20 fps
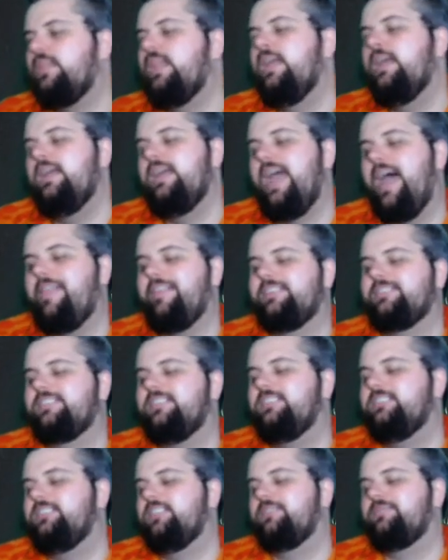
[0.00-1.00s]
And then skill
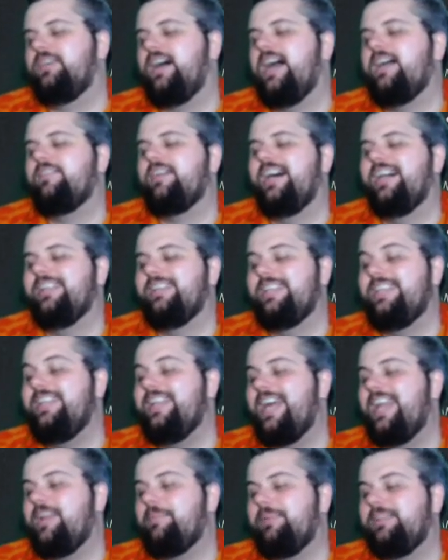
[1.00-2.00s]
tier 5, elite
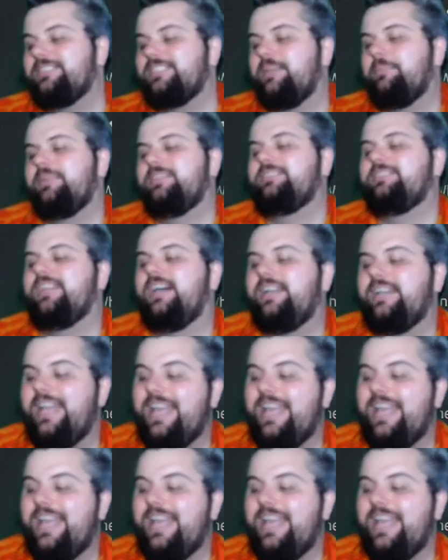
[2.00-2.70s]
enemies can be stunned